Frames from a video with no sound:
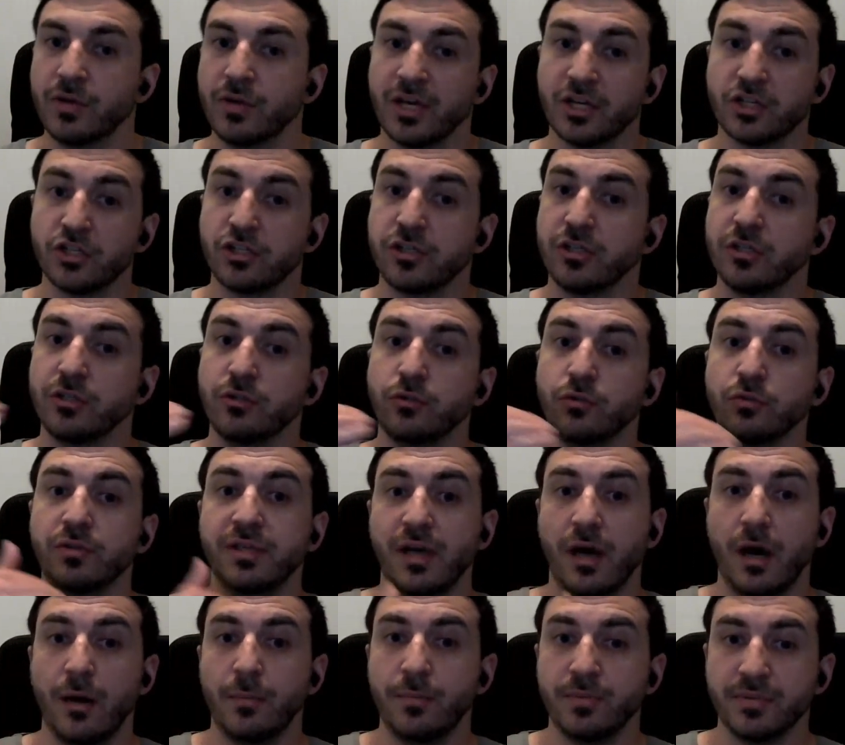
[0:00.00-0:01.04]
could actually do
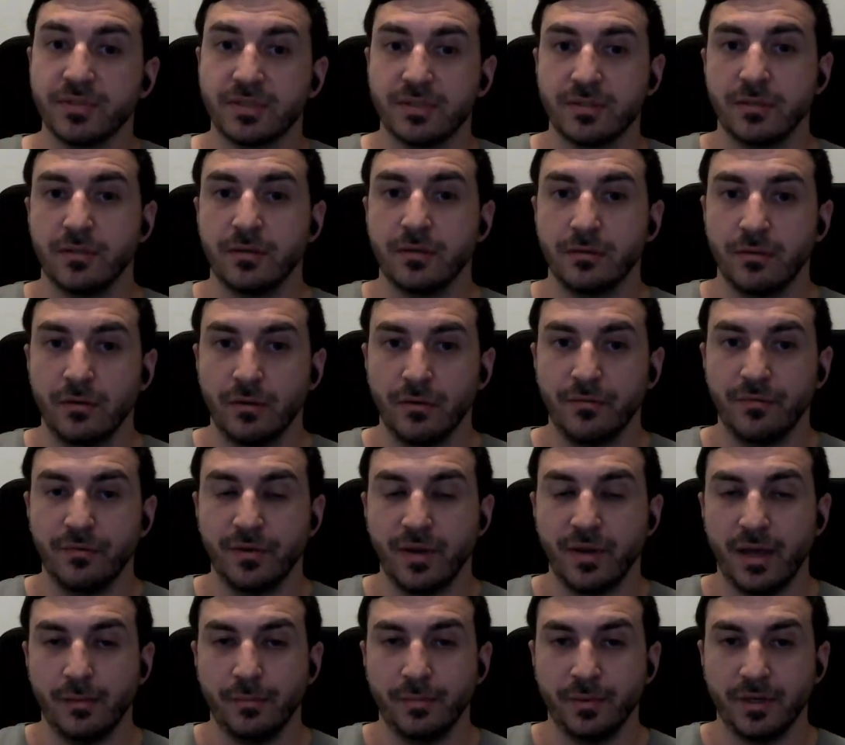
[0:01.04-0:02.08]
the opposite of
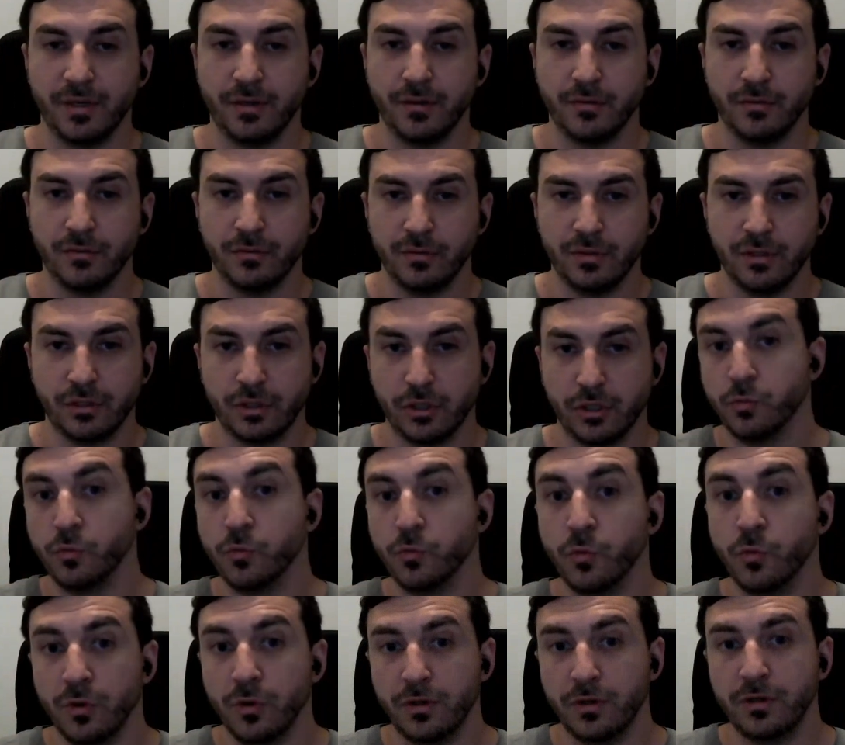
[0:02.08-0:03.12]
helping you could
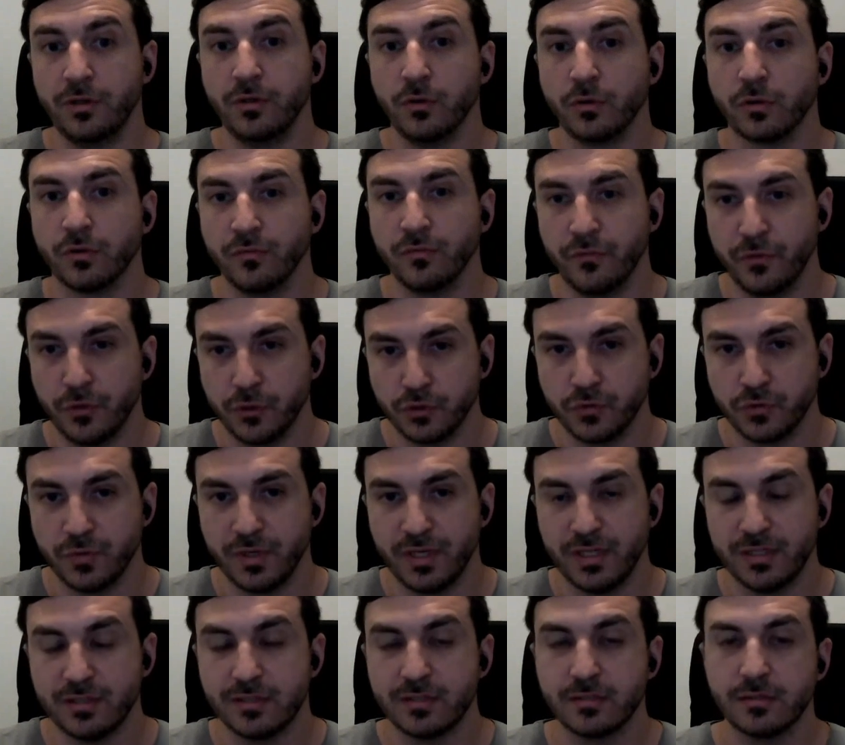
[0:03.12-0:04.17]
ruin your conversion
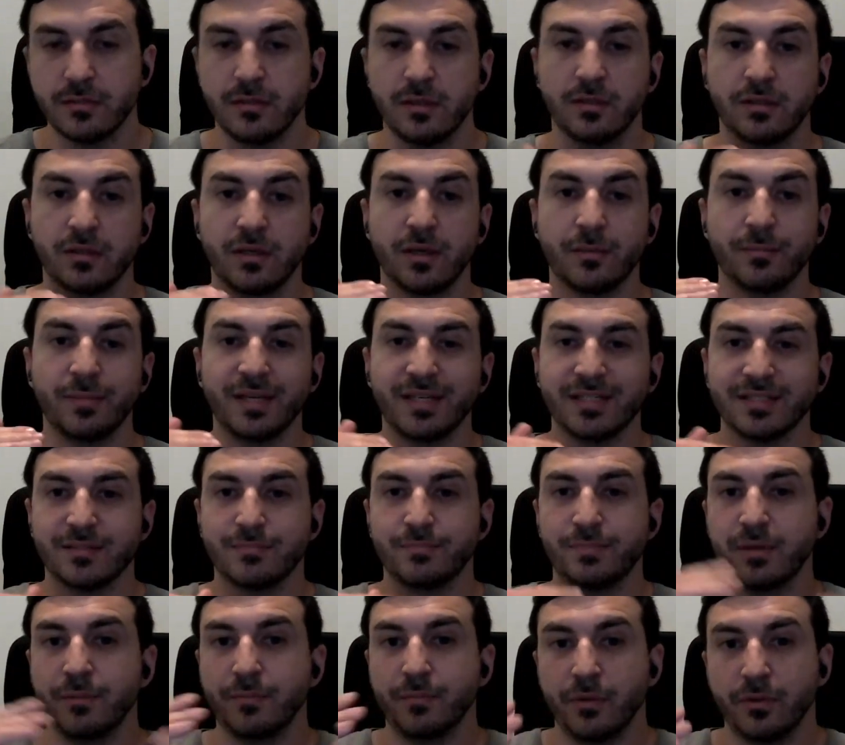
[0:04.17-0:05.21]
rates it could, because
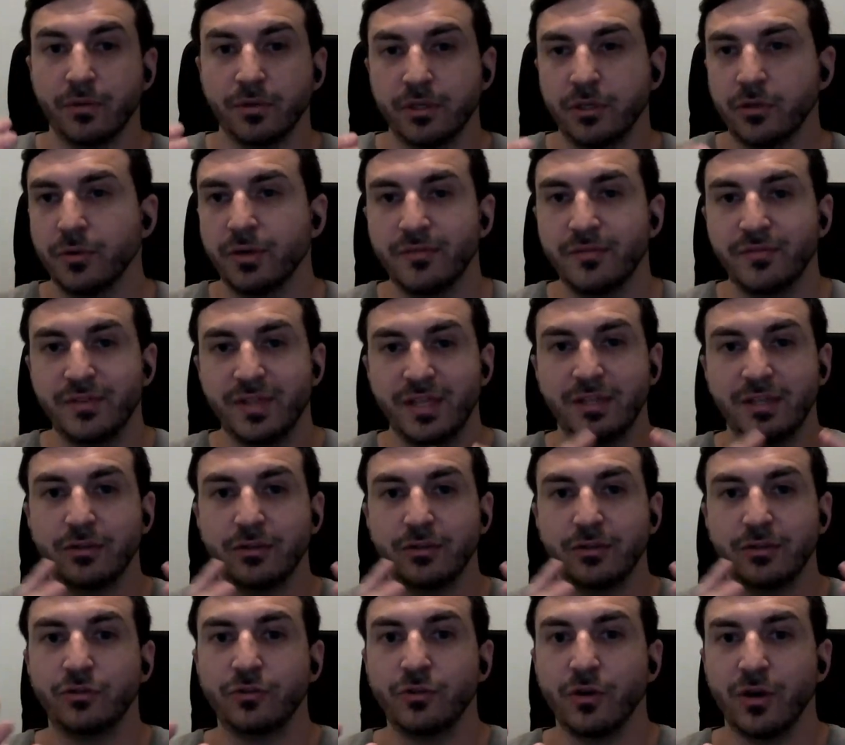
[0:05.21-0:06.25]
people you know if they
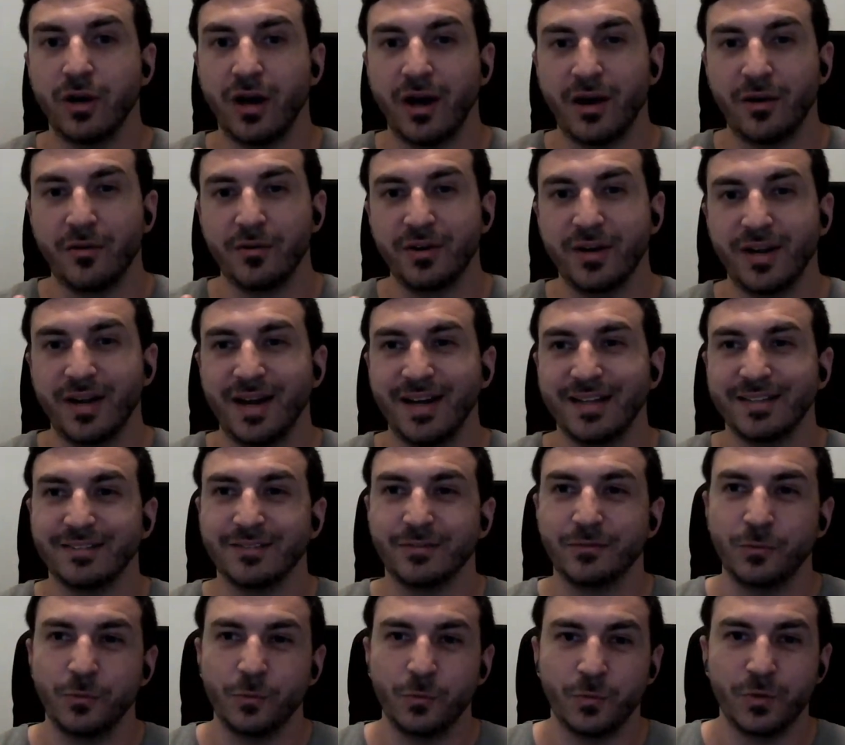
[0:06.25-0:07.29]
are not
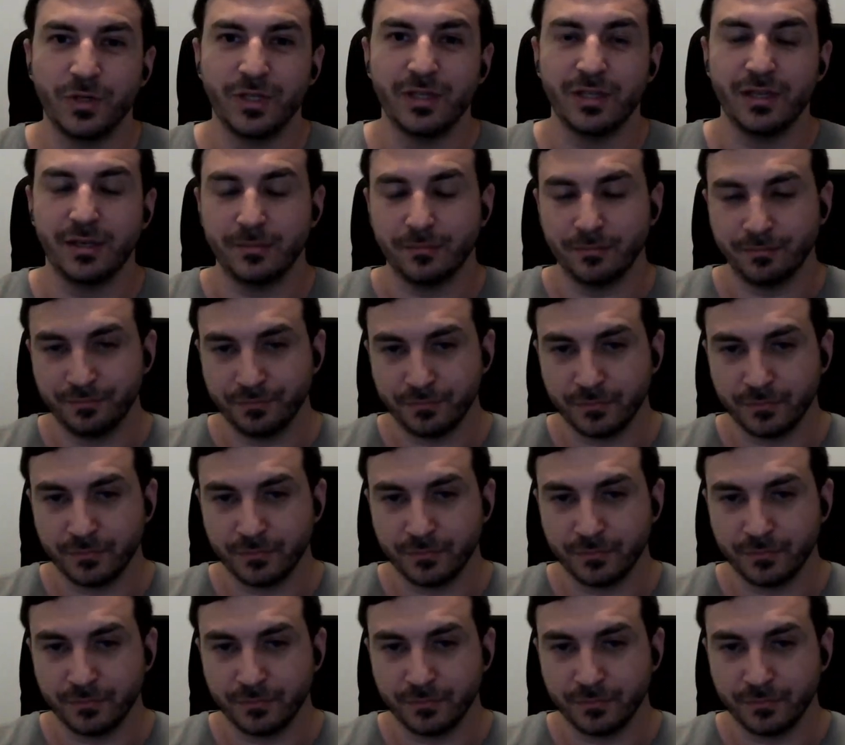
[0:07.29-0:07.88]
really